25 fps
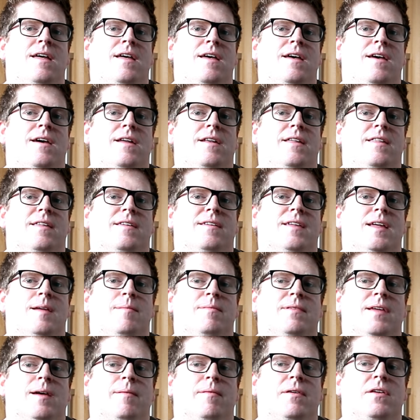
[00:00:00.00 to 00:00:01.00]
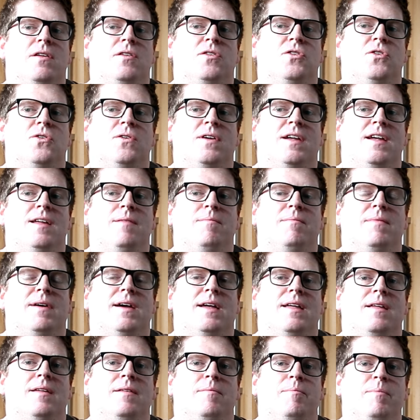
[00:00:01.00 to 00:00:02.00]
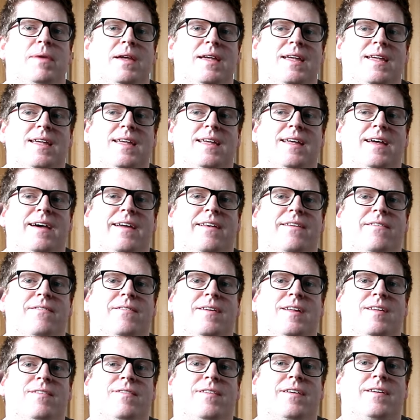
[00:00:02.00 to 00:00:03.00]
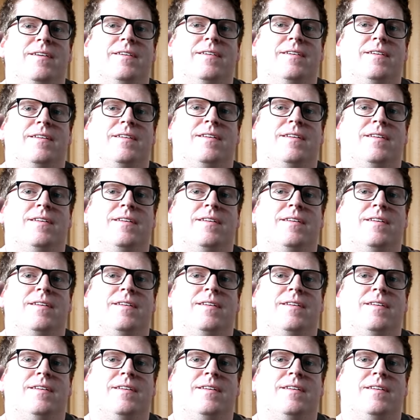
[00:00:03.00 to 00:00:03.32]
and at the same time I'm going to tuck in my pinky and ring finger.